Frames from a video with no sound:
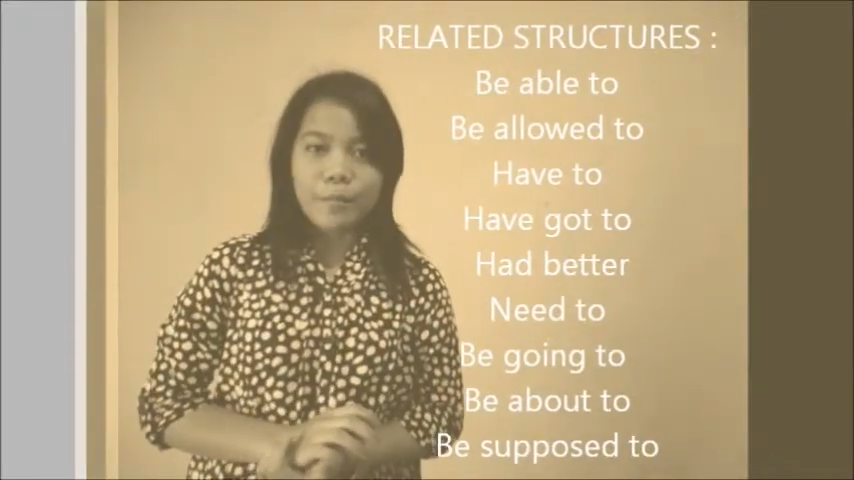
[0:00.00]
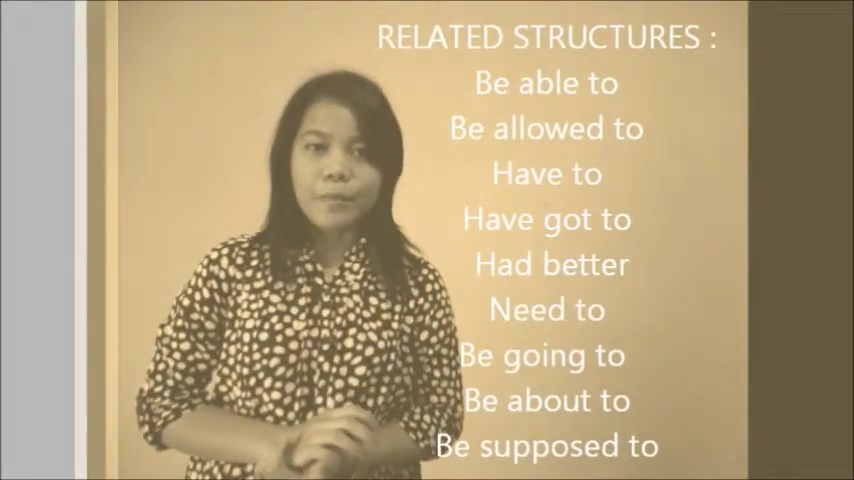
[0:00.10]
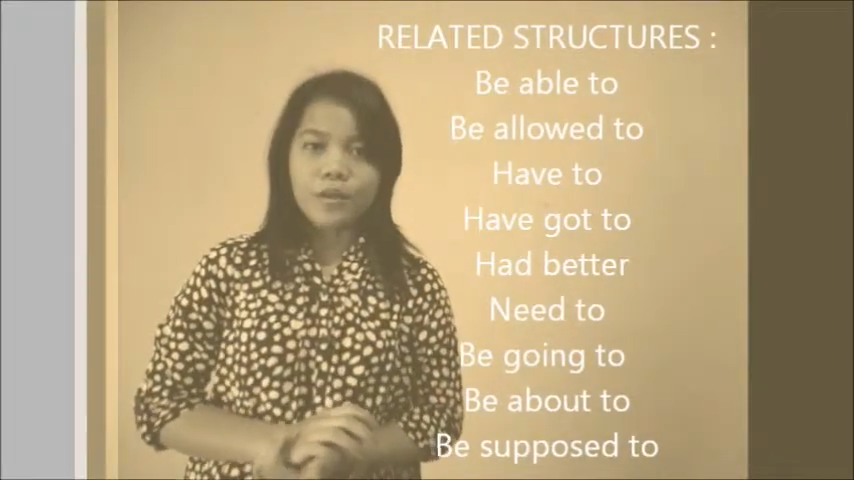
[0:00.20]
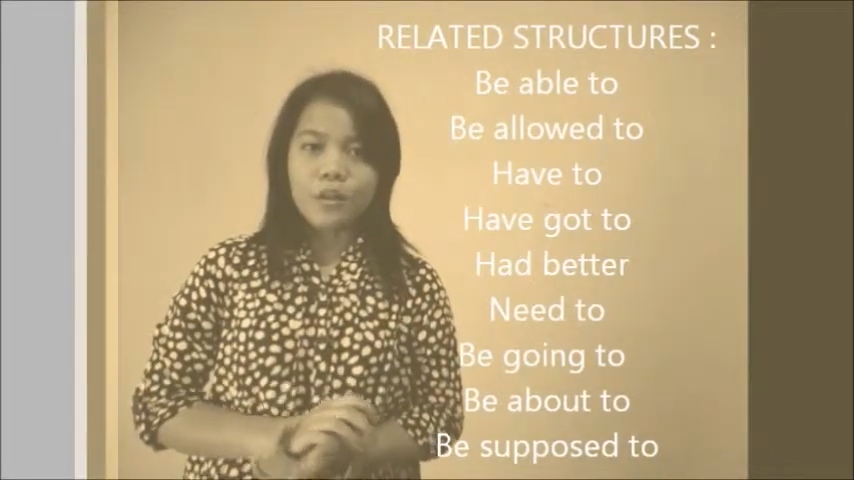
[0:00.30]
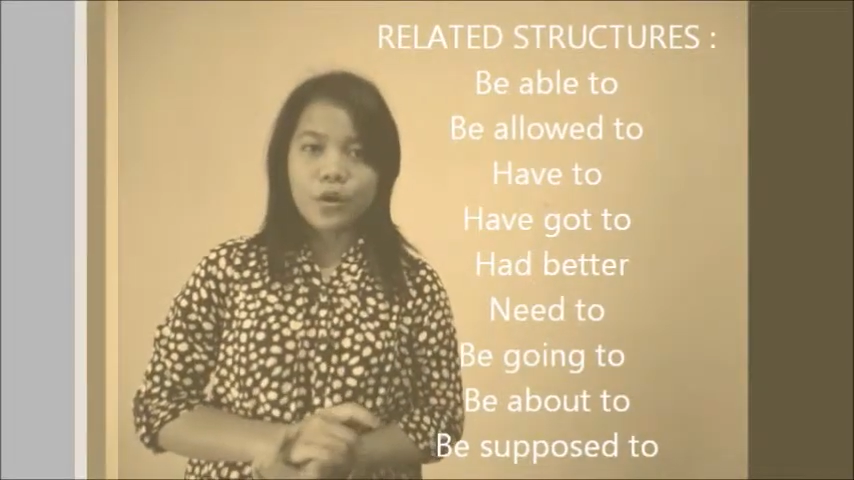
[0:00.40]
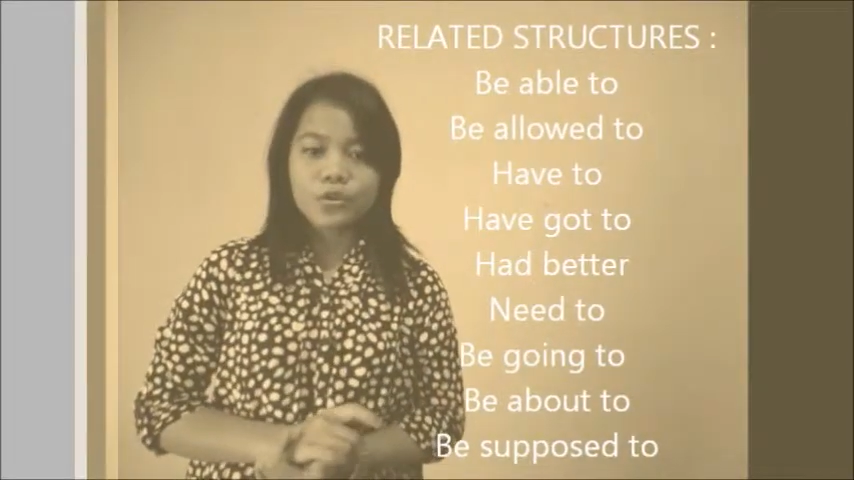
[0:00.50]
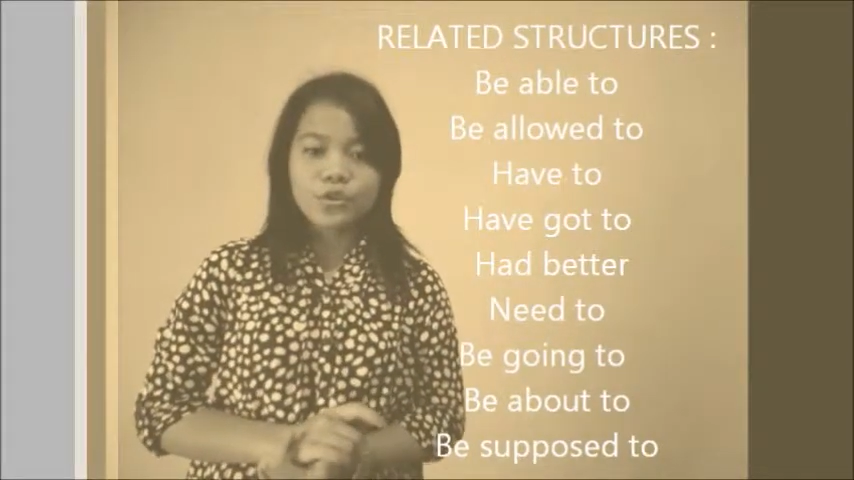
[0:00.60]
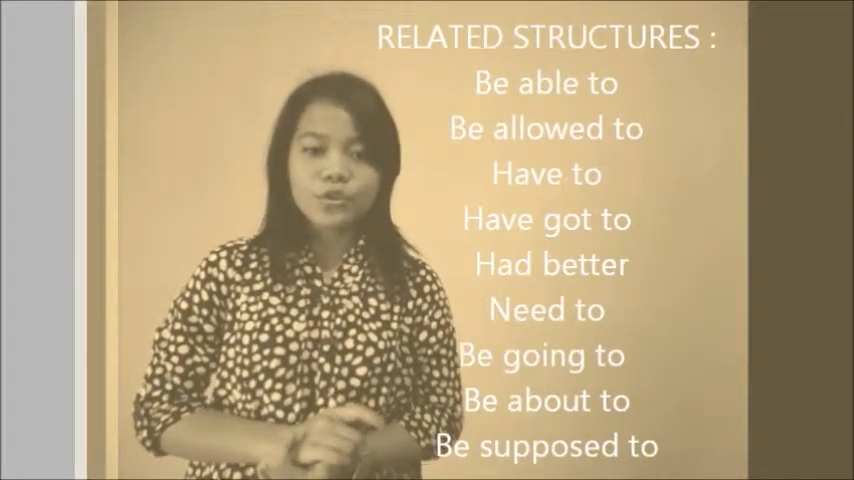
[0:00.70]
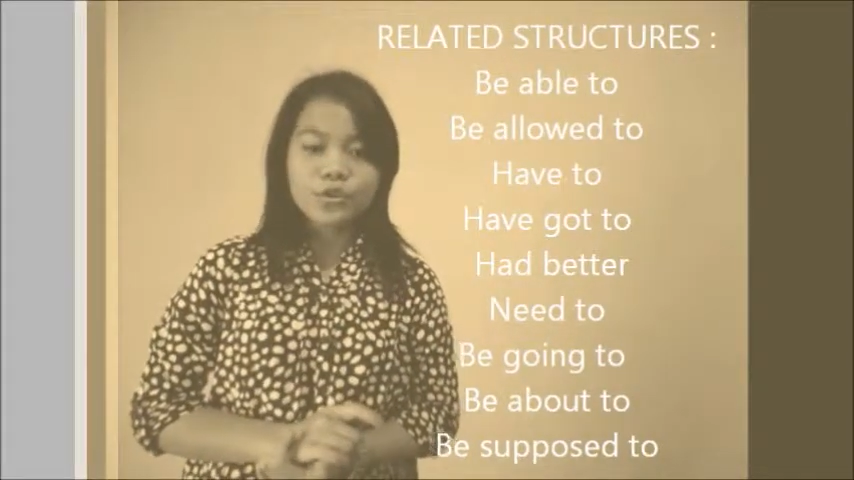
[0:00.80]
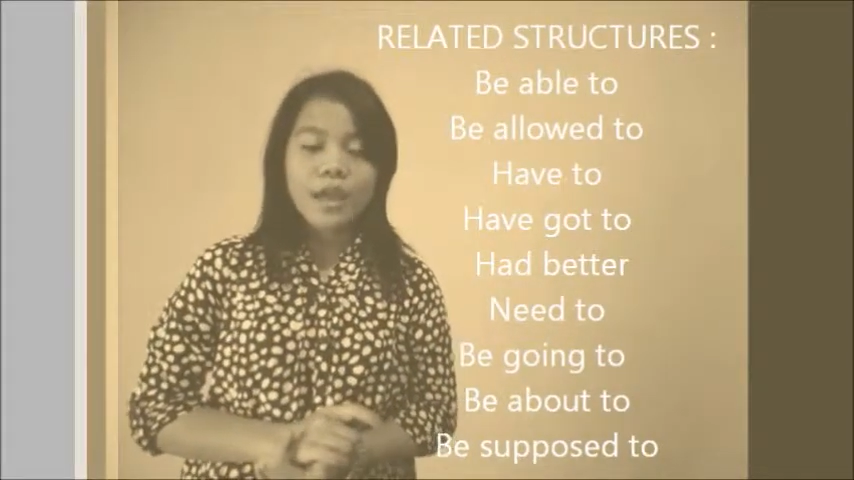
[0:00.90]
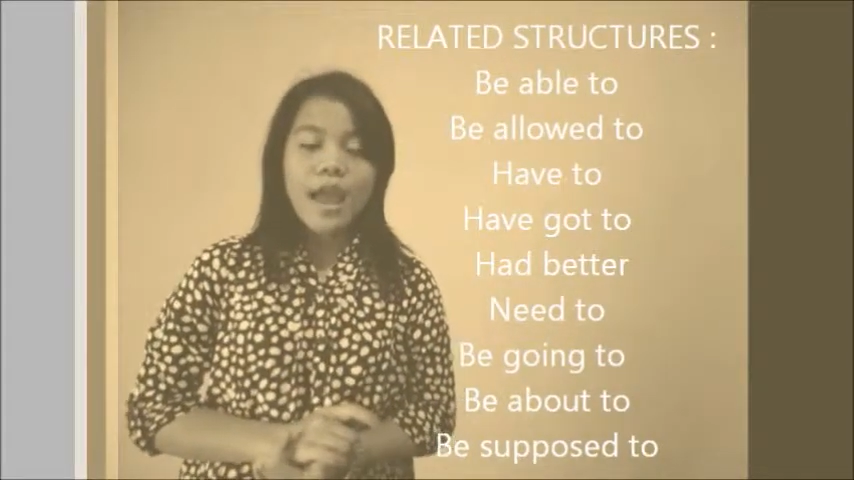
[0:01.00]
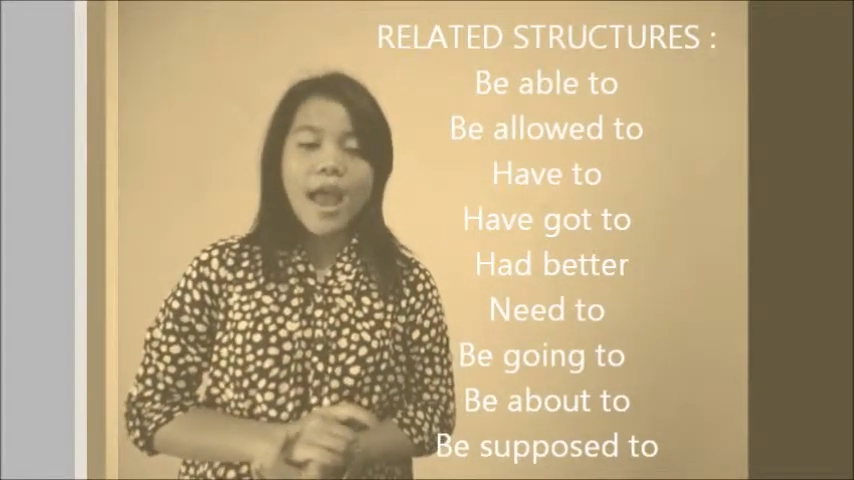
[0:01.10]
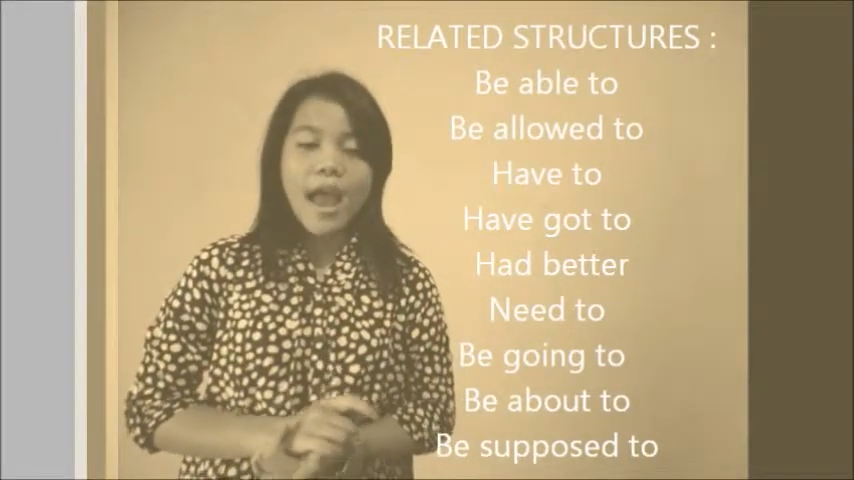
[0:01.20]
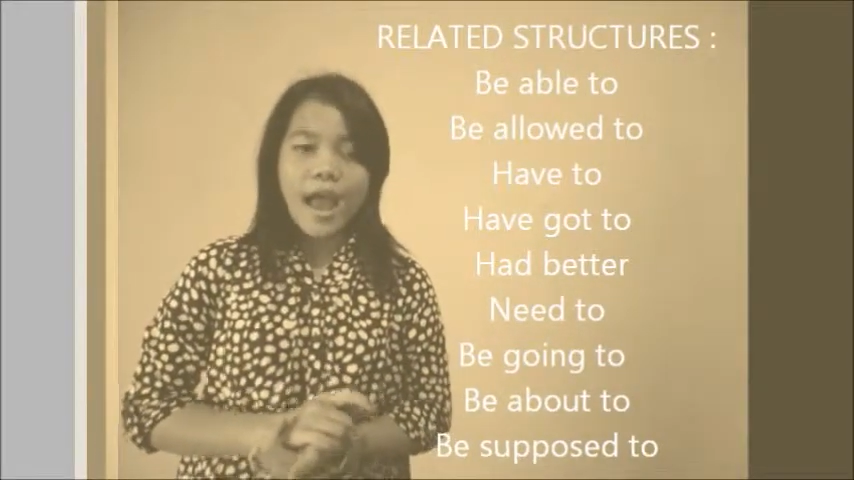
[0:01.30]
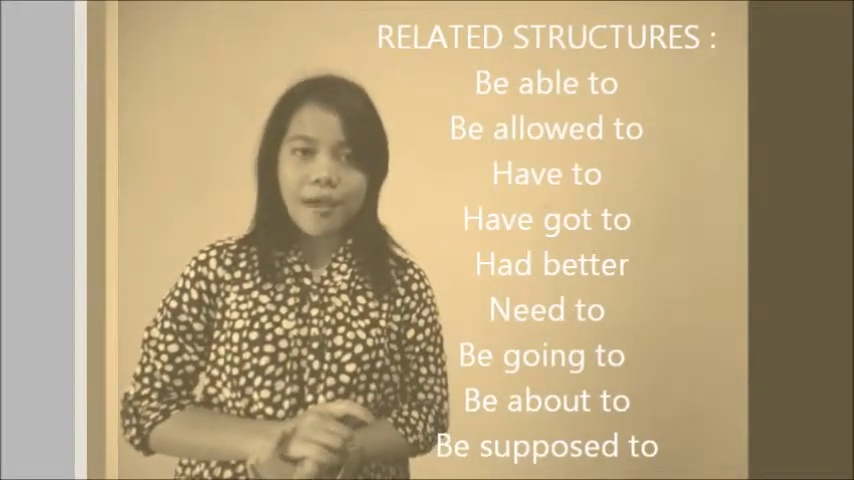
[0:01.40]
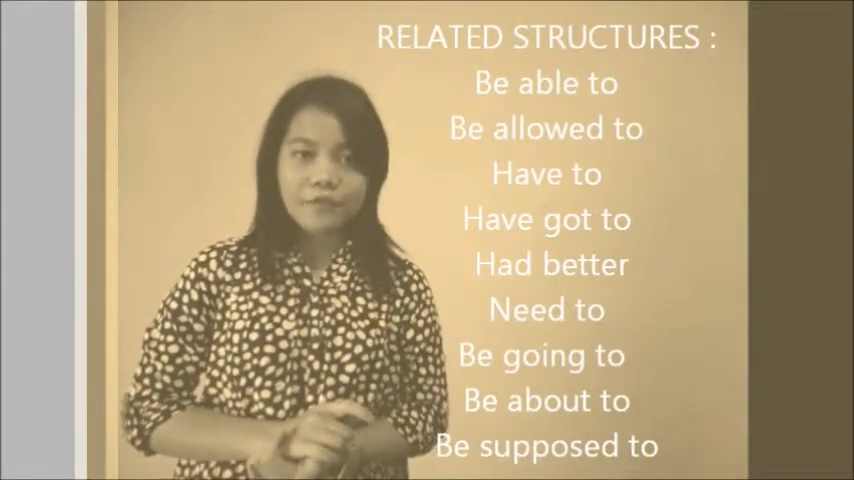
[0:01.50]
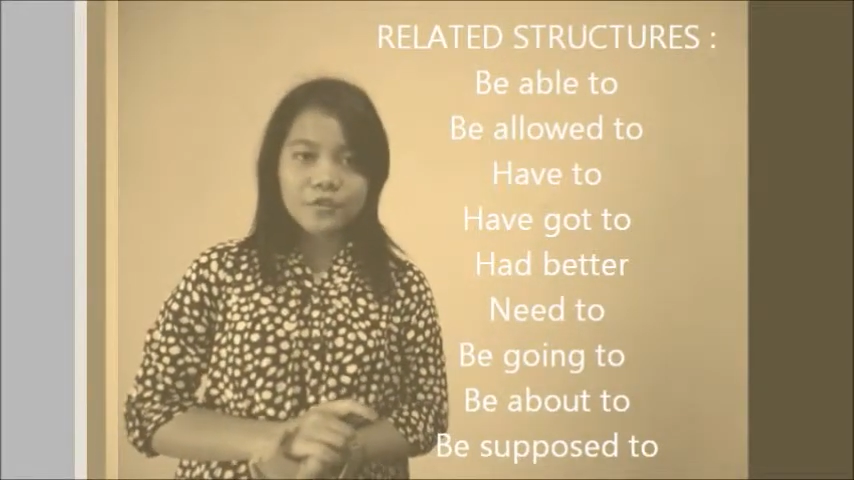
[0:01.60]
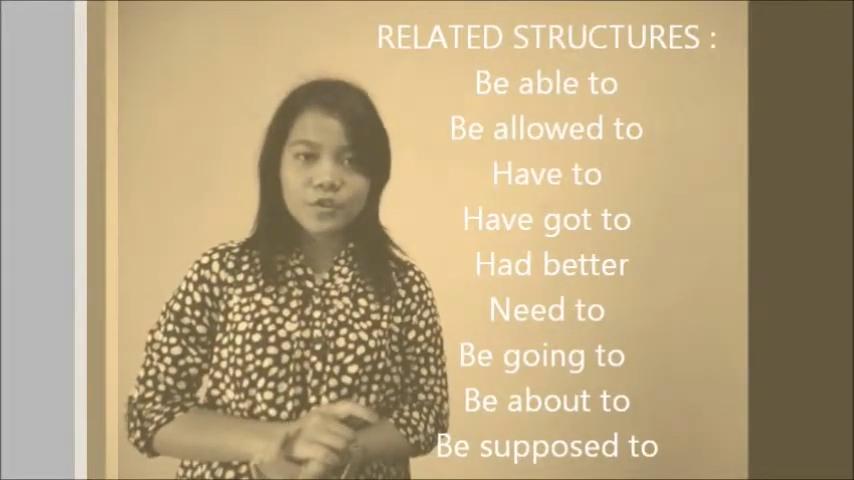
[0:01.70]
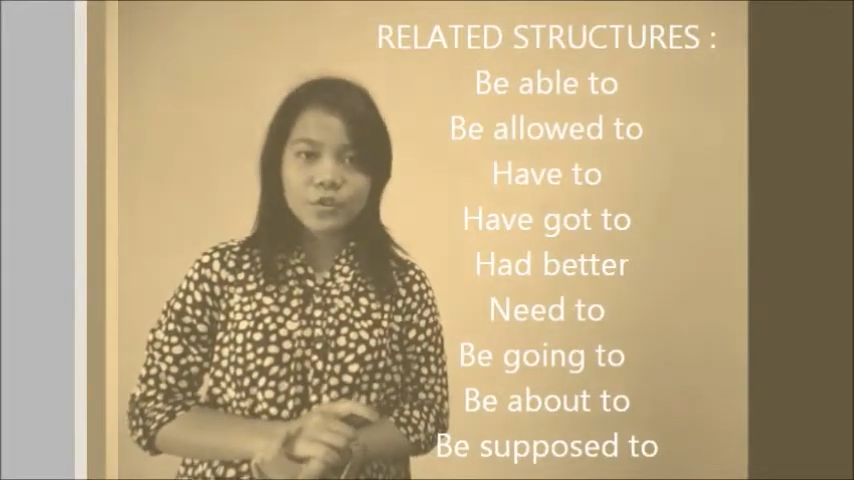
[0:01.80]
be allowed to, have